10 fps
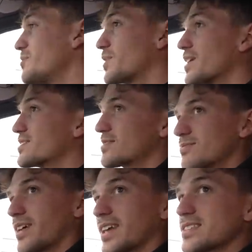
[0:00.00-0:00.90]
because
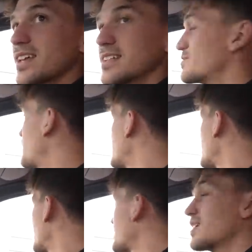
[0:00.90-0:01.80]
like I said, it's
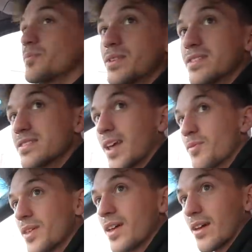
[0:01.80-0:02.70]
basically gonna be the same
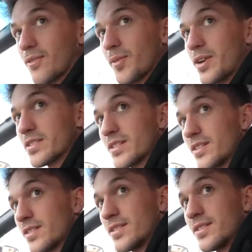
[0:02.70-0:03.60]
thing, right Masa?
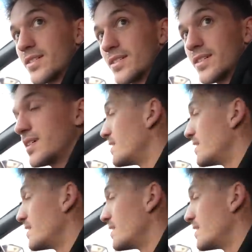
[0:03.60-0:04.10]
Yes, sir.